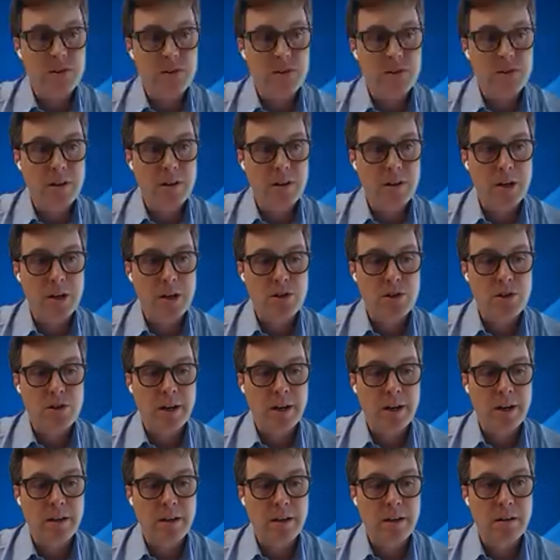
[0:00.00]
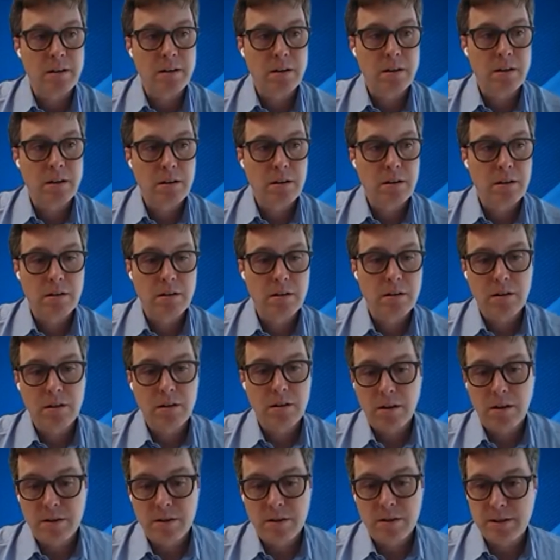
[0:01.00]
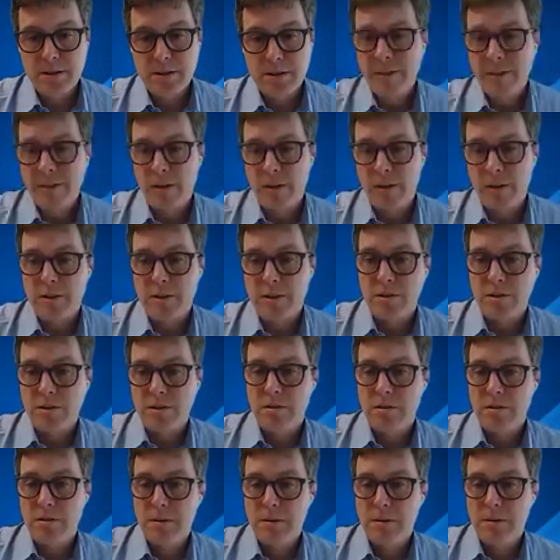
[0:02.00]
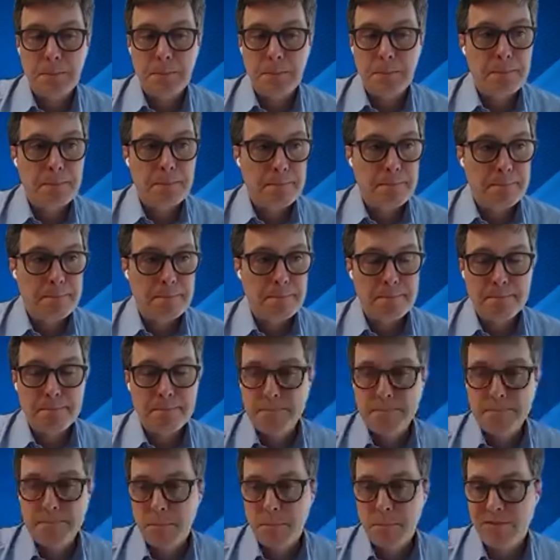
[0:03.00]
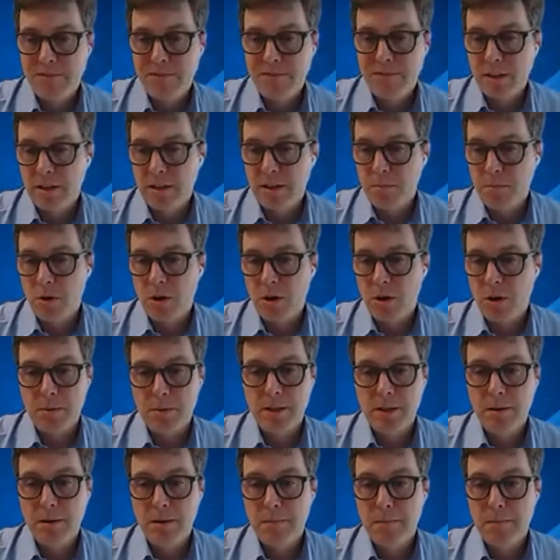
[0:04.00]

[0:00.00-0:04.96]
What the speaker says: I'm not sure I understand that question. By Faki Mohammed.